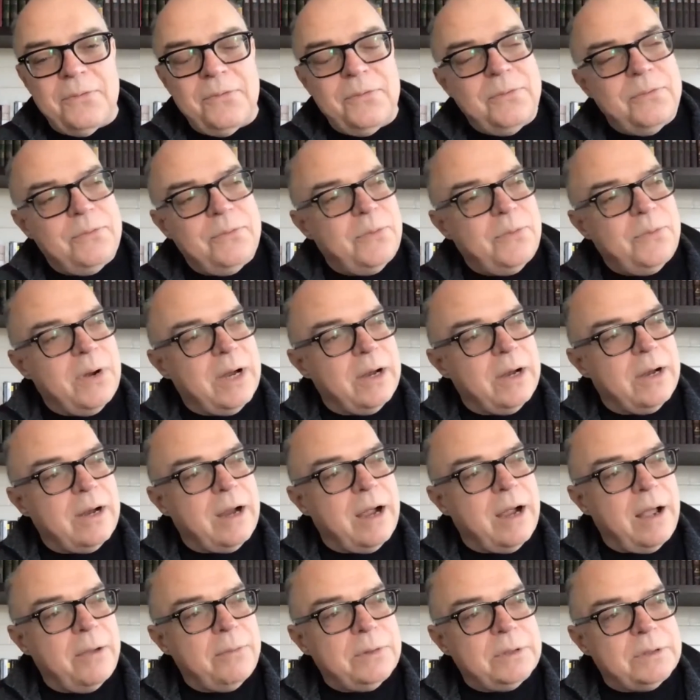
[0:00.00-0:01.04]

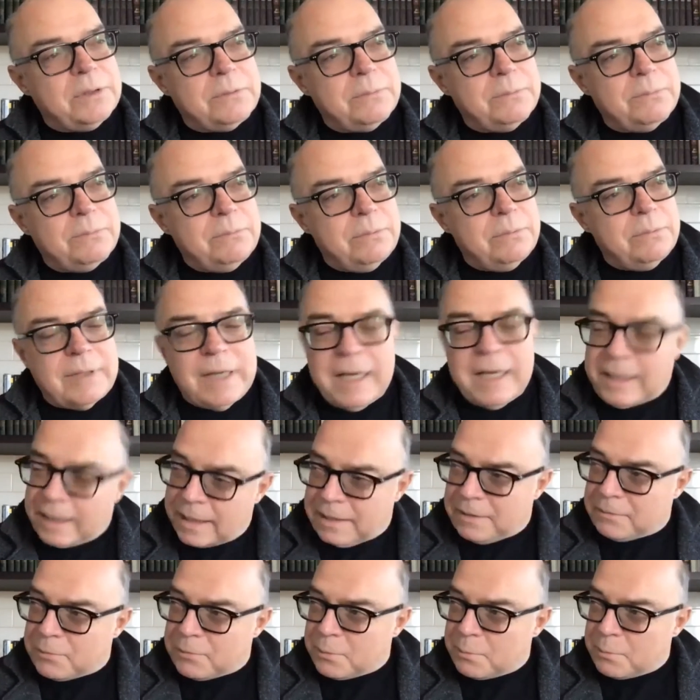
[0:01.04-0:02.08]
where I
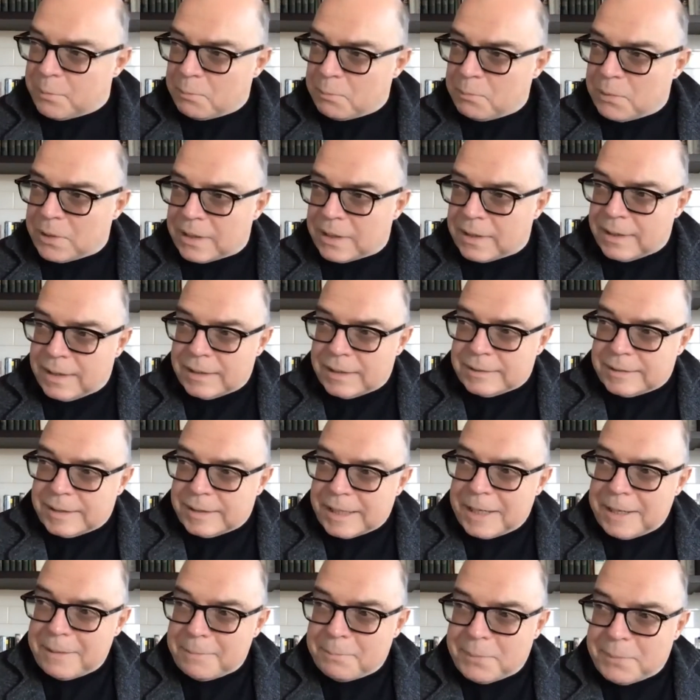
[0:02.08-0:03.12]
can't even remember the guy's
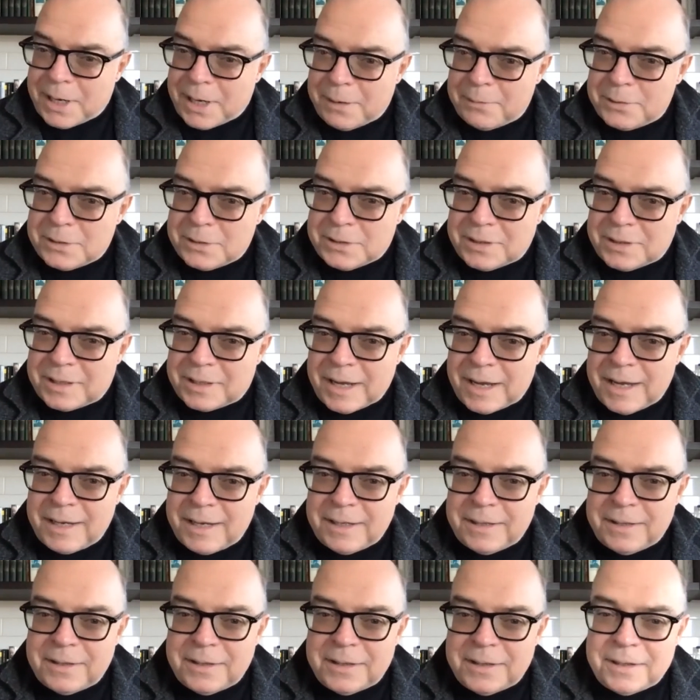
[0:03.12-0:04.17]
name, but I was the guy
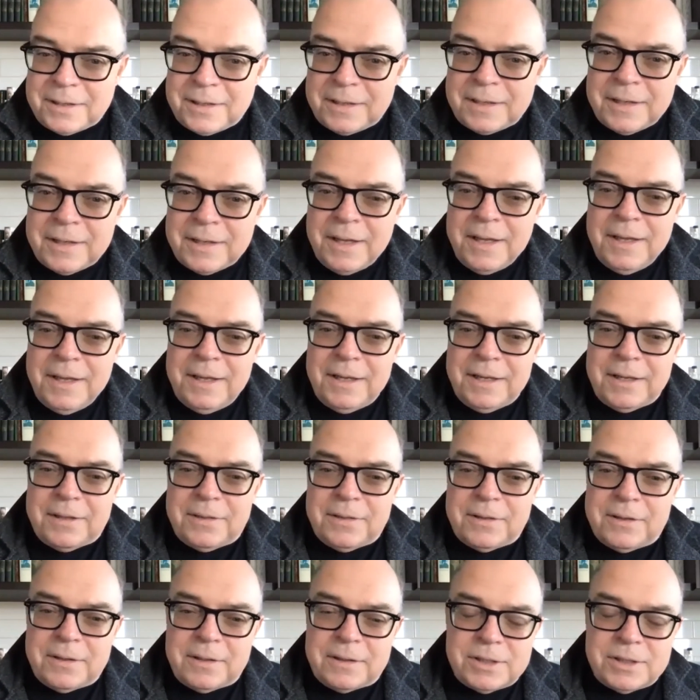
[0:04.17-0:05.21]
in
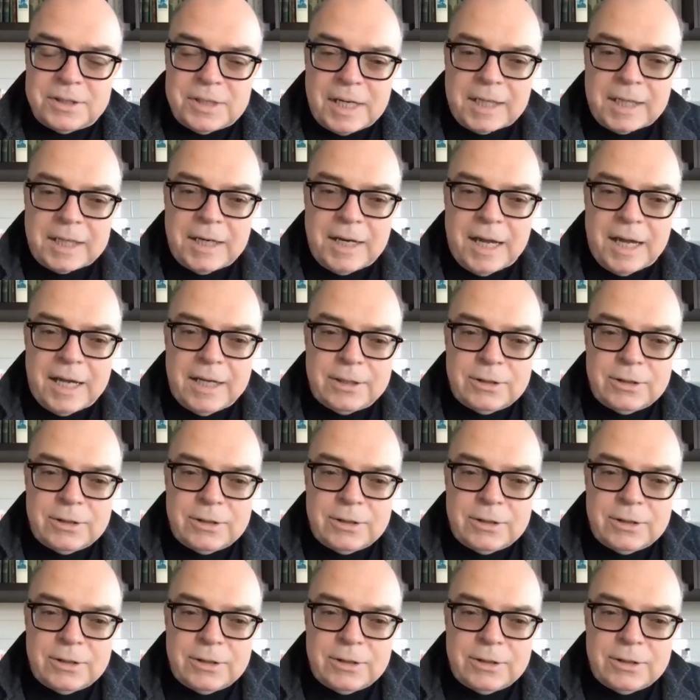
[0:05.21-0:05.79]
the secondhand